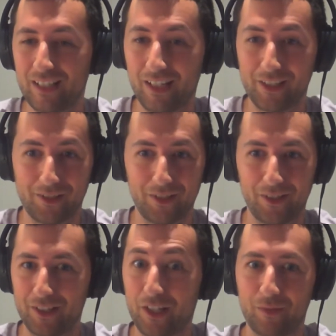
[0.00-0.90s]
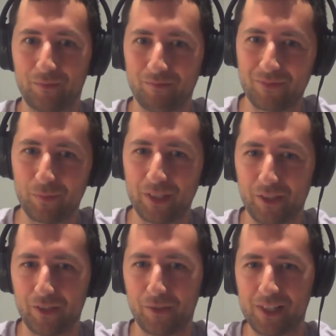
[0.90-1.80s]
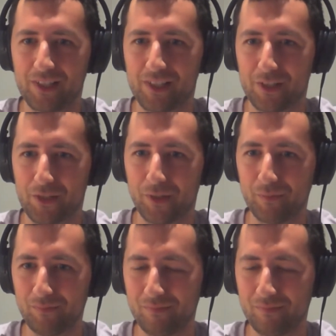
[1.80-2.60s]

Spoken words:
And yeah, from there, the rest is history.